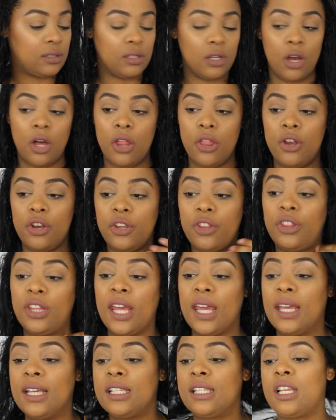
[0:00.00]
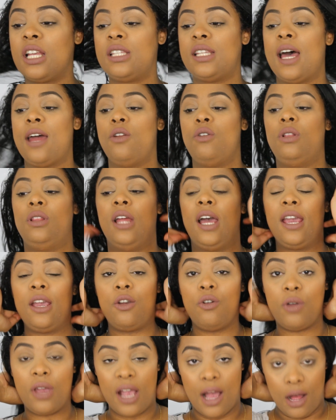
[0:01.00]
other things because I don't
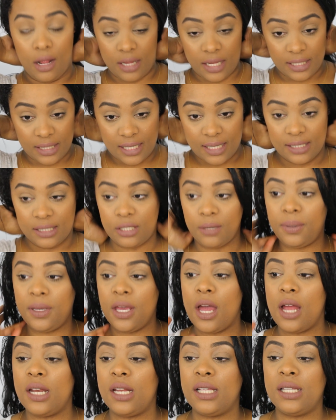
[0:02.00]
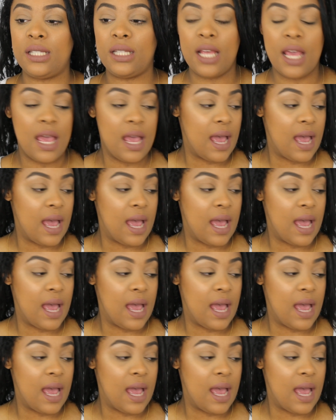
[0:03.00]
like going out like this, to be honest.